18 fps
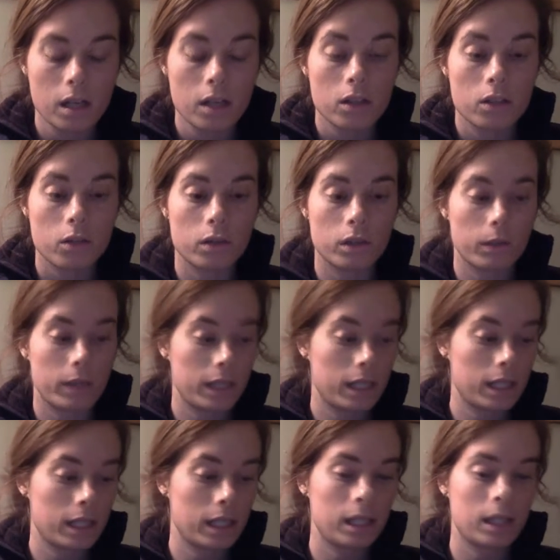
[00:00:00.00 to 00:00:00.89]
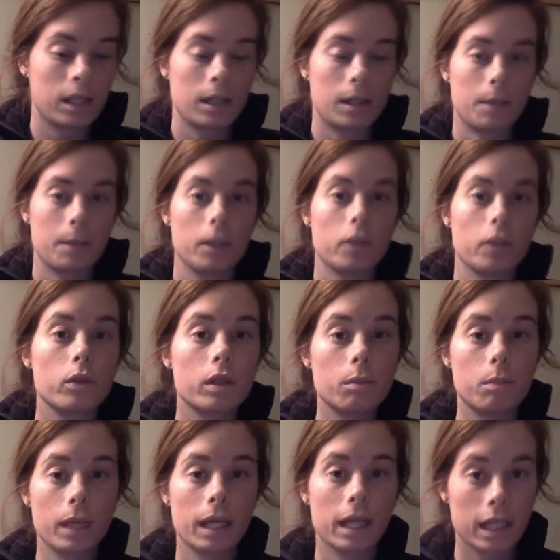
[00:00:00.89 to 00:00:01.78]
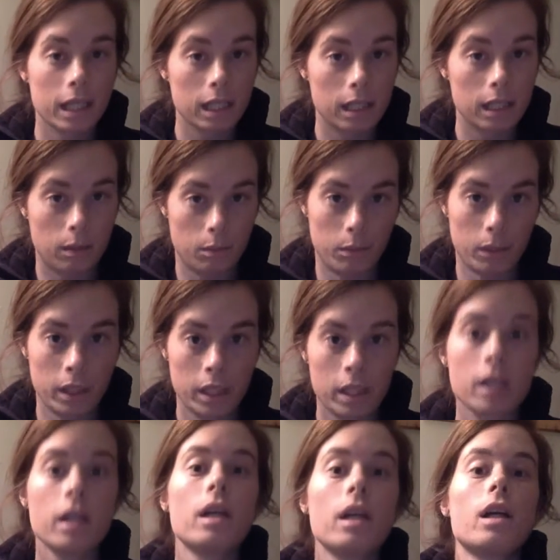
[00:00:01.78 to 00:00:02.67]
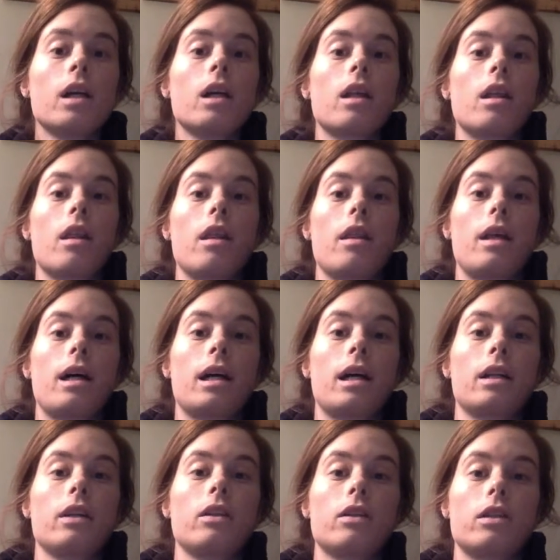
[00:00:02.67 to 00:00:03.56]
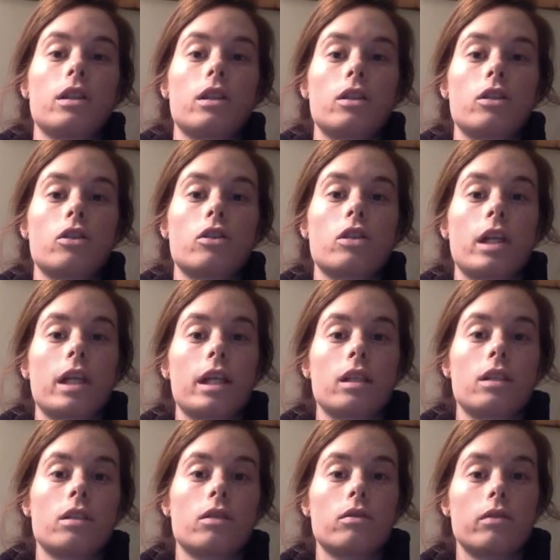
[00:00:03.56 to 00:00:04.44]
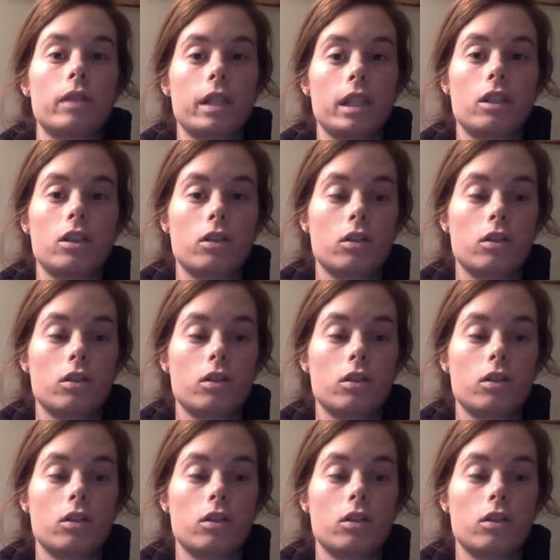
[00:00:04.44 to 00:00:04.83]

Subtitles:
So anyway, you could pick a number that you're trying to reach.